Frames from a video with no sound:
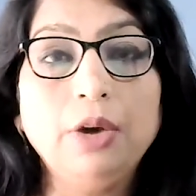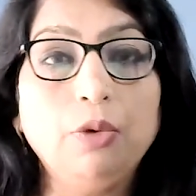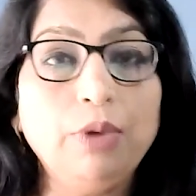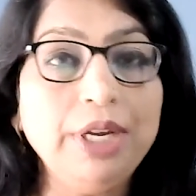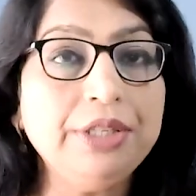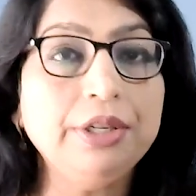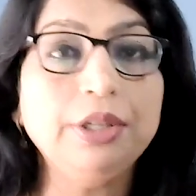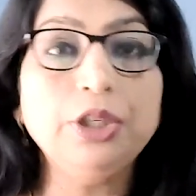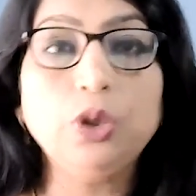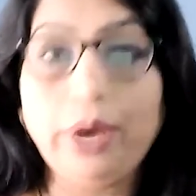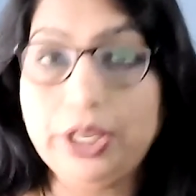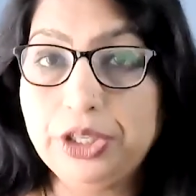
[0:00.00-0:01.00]

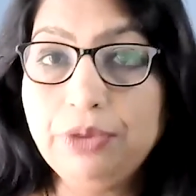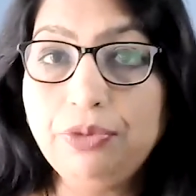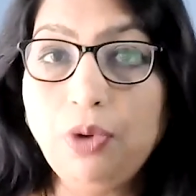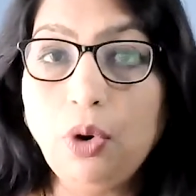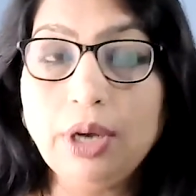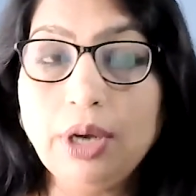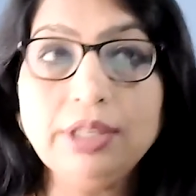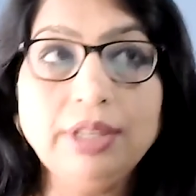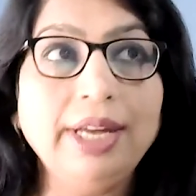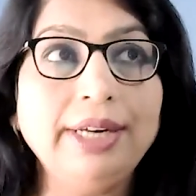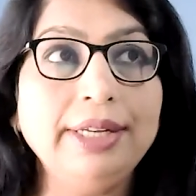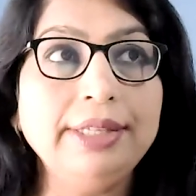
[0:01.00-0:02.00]
Research question focus,
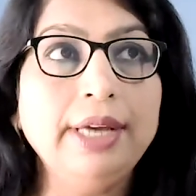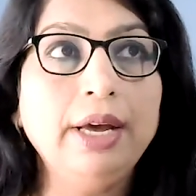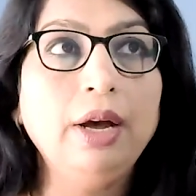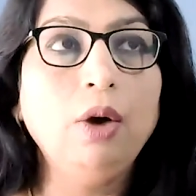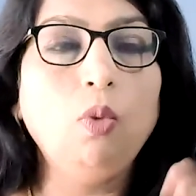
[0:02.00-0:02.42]
that is,